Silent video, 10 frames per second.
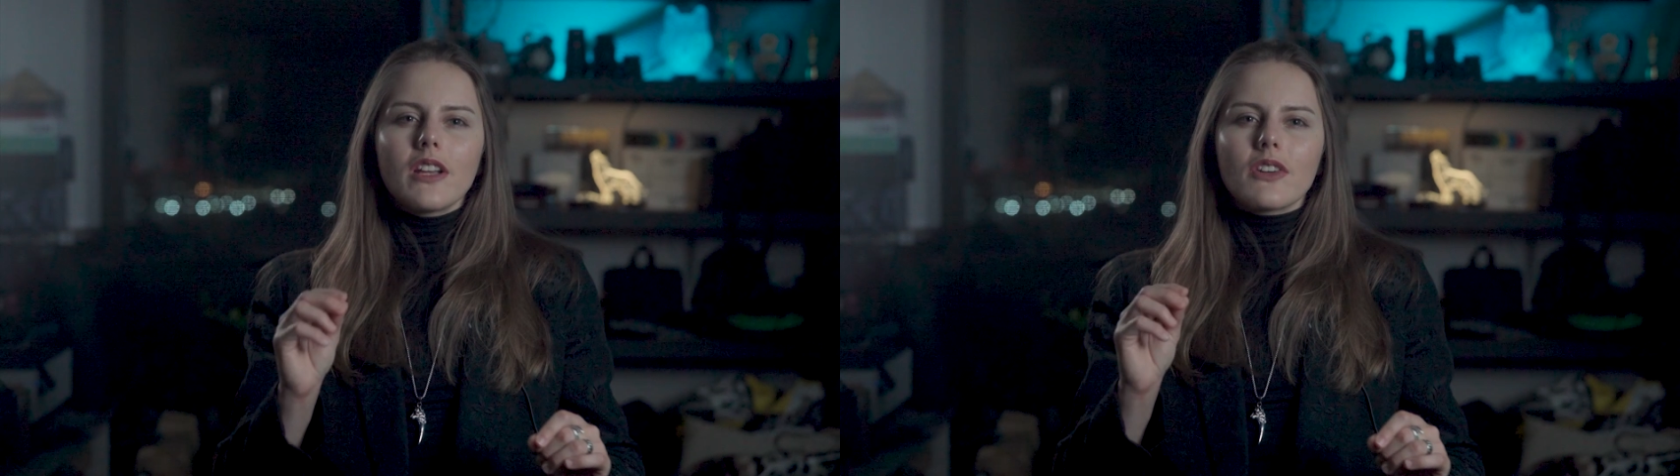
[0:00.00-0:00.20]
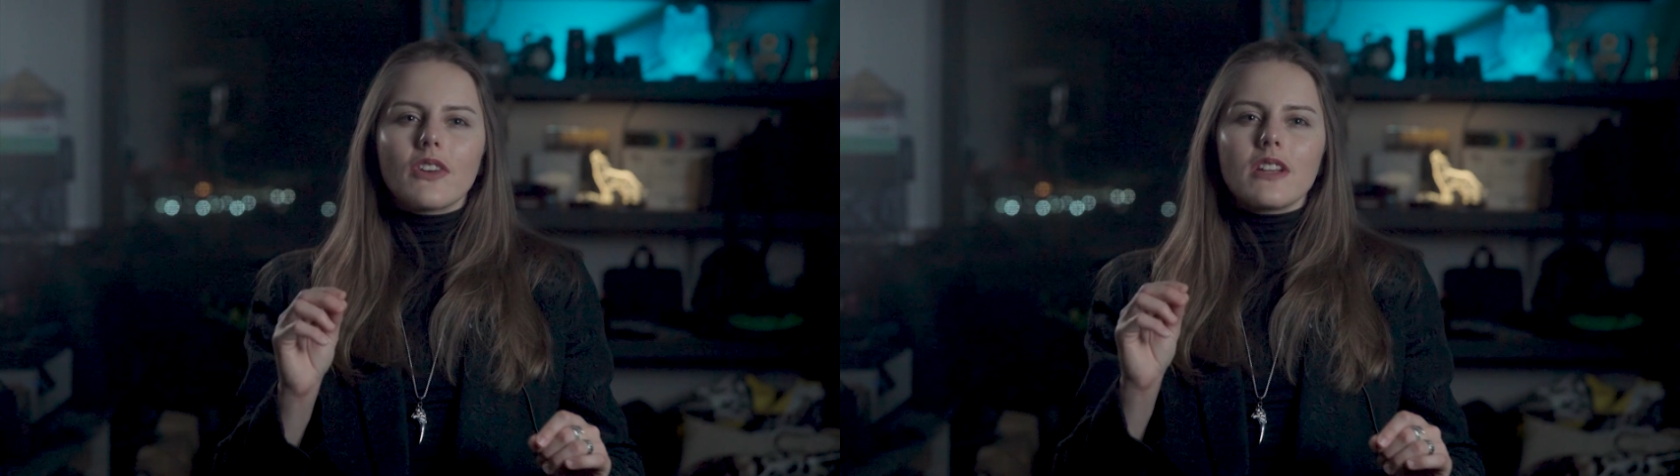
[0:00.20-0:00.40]

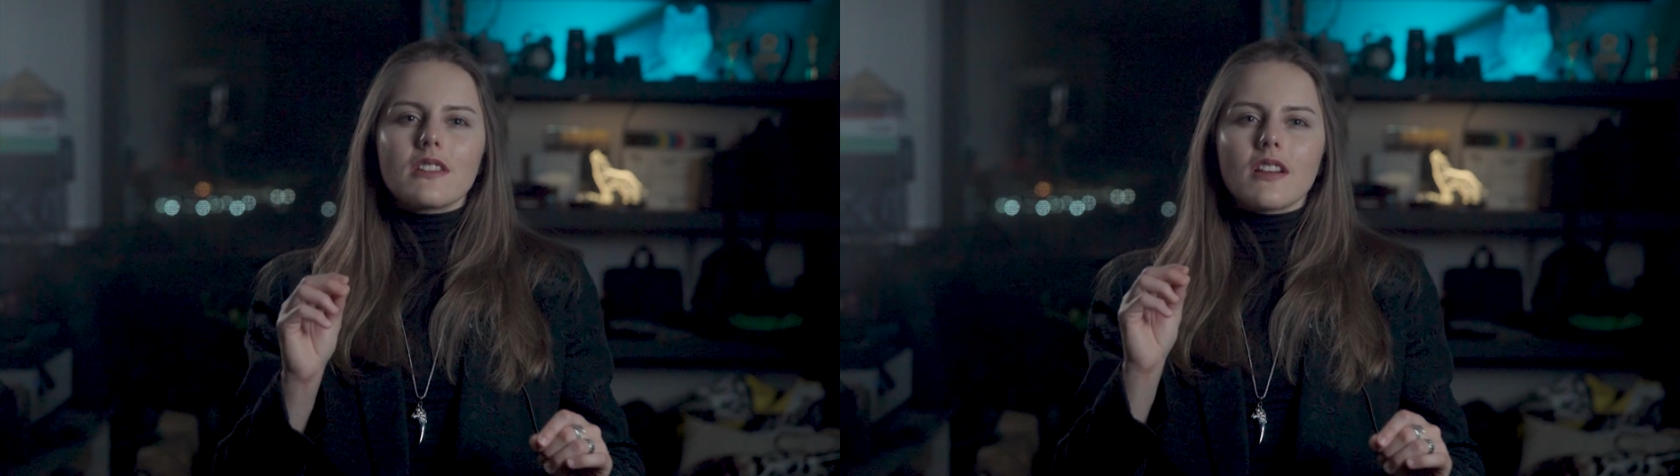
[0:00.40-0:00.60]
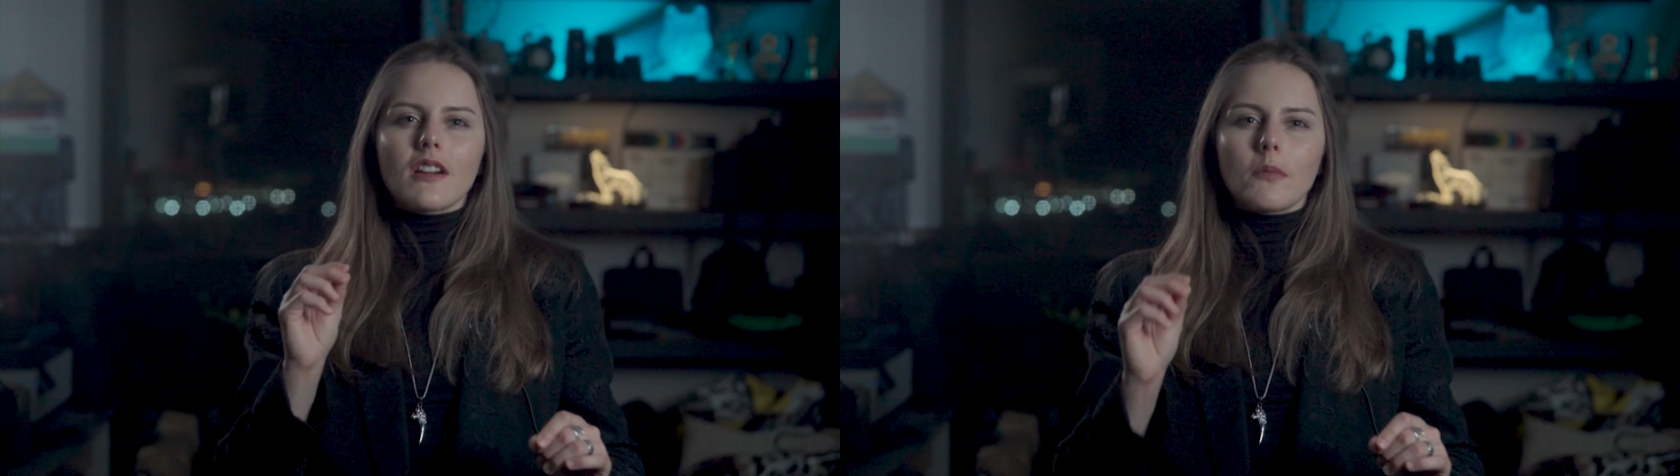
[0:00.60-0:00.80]
in
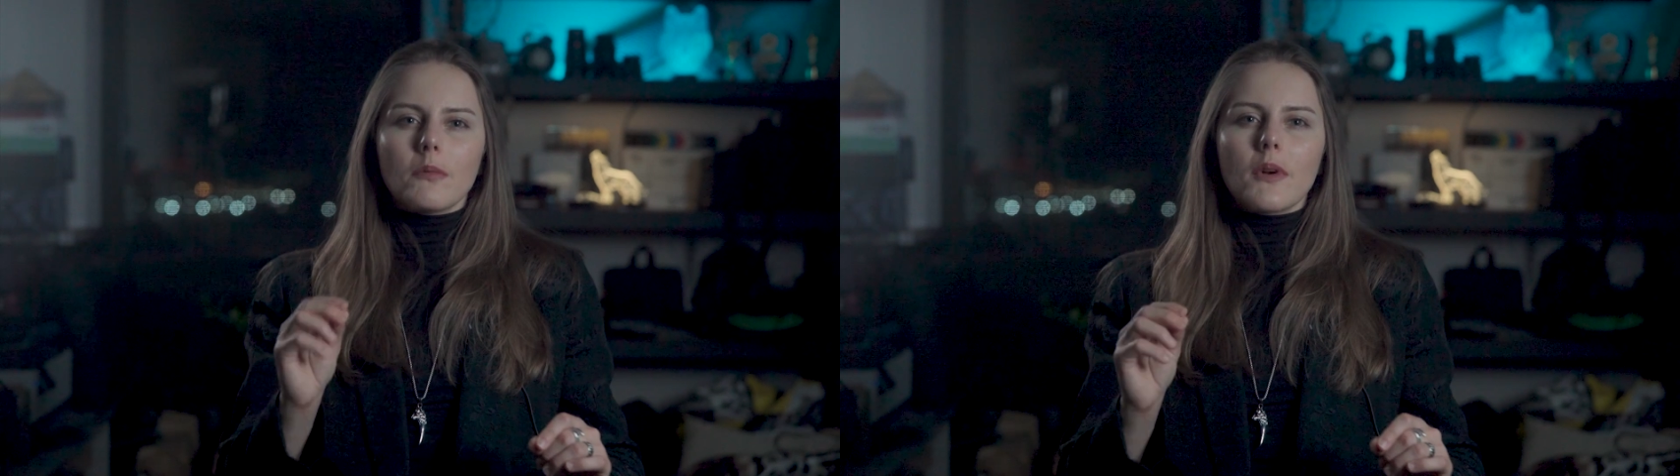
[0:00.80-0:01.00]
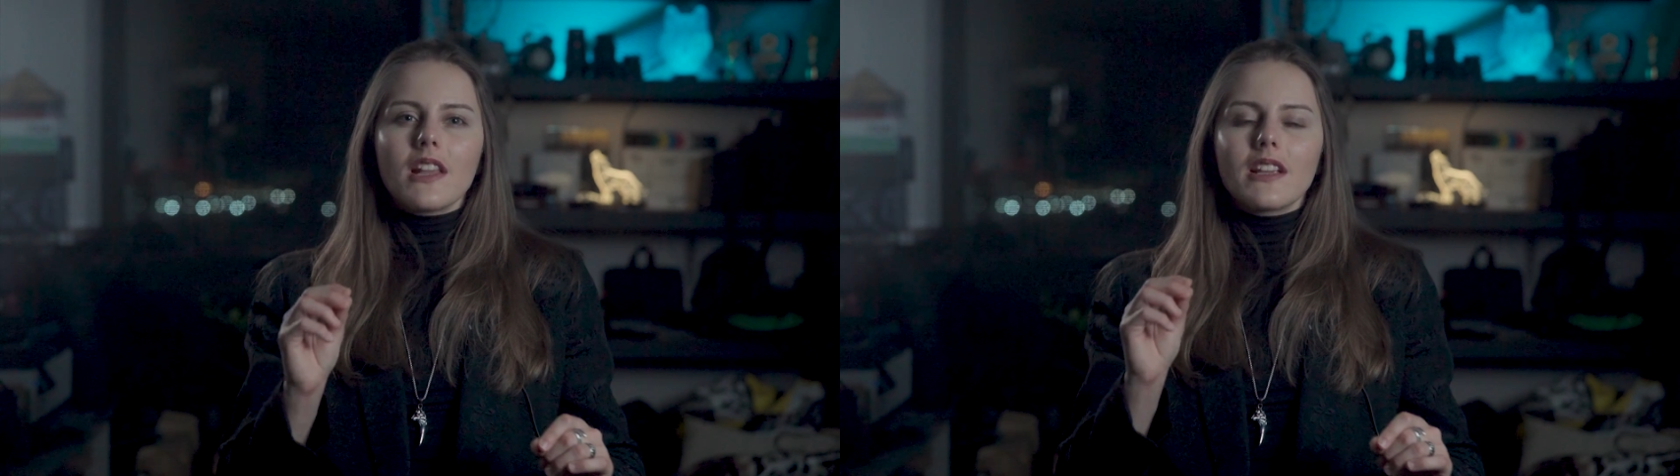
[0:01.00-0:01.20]
creating a
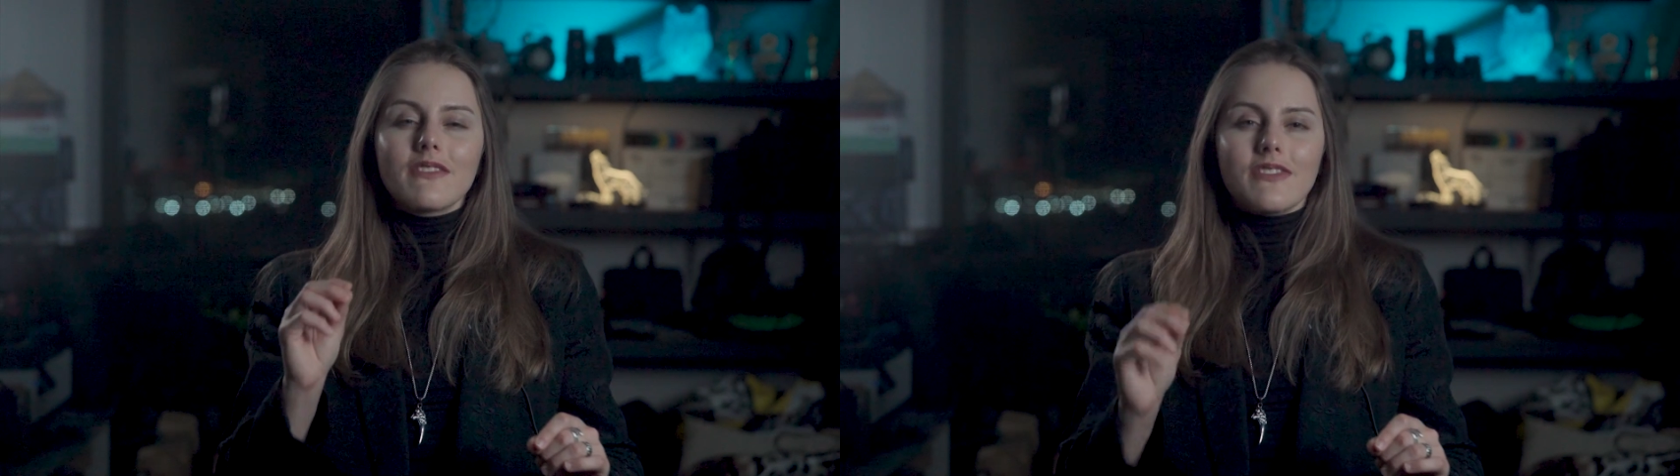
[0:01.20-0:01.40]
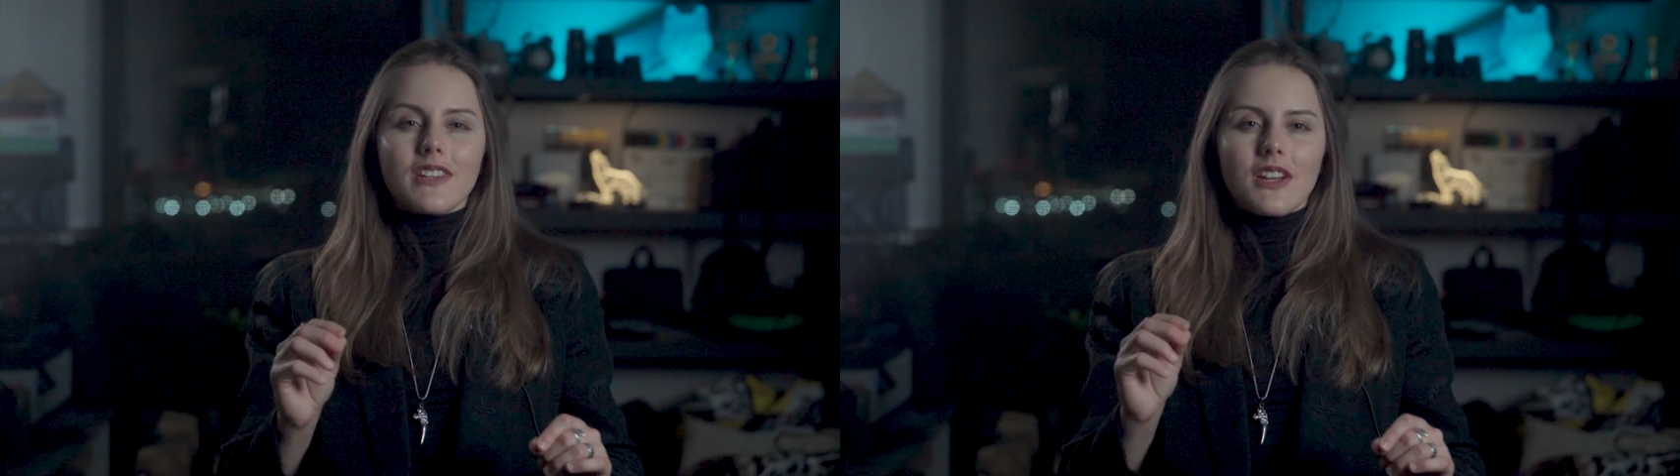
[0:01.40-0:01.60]

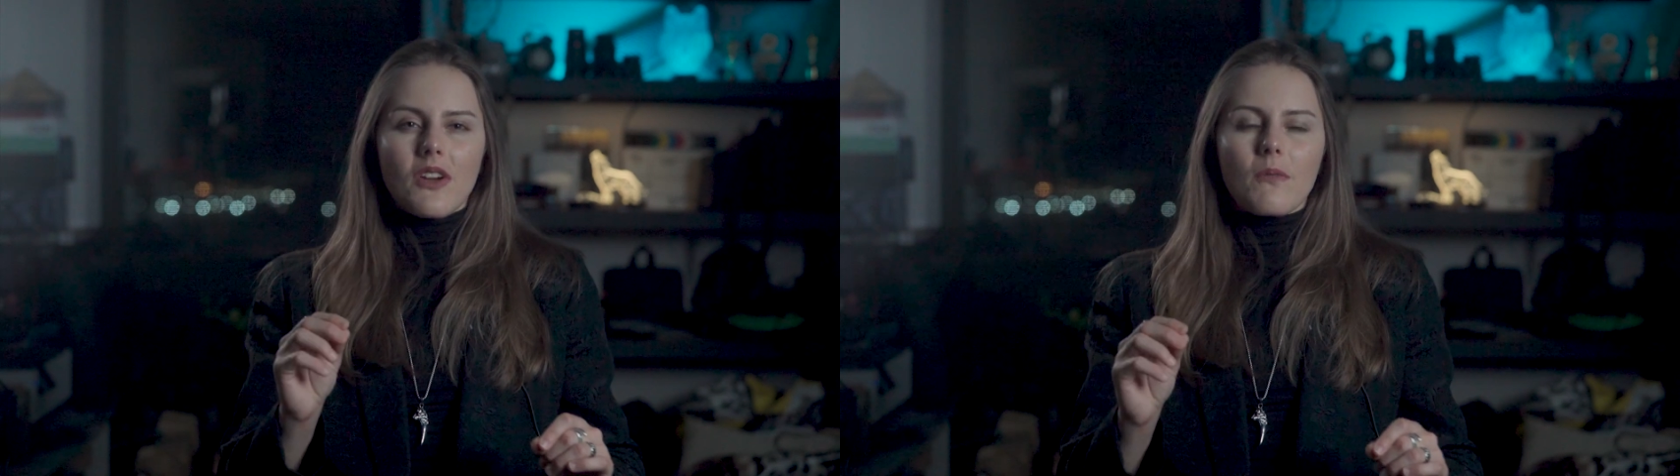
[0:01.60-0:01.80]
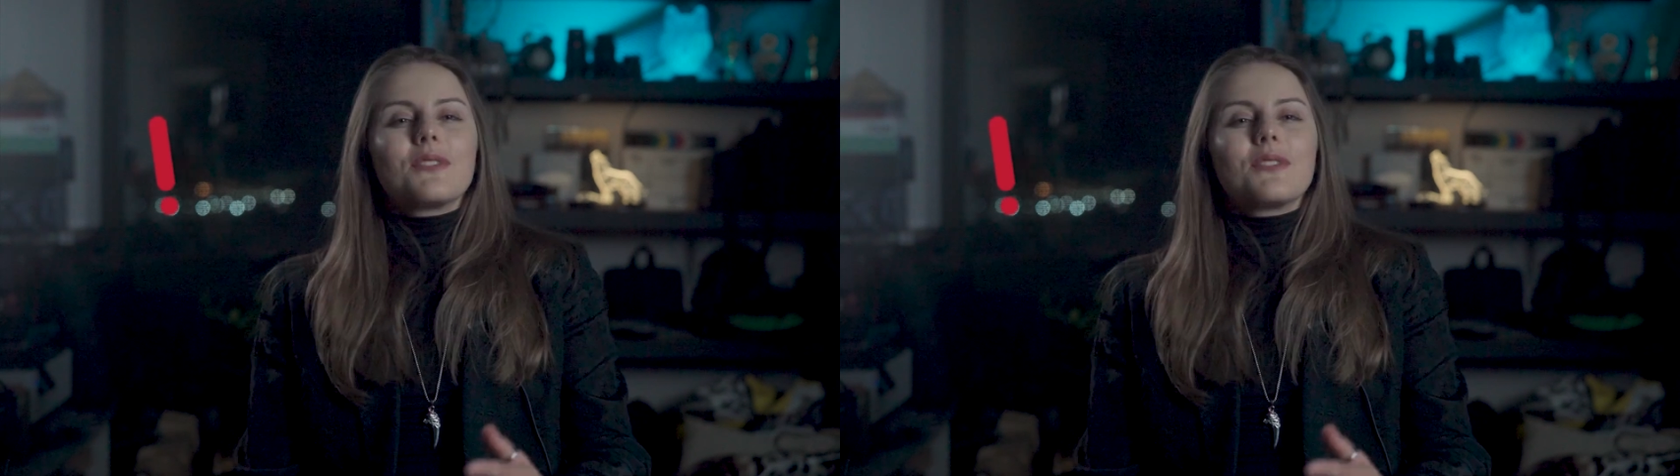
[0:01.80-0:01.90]
compelling video.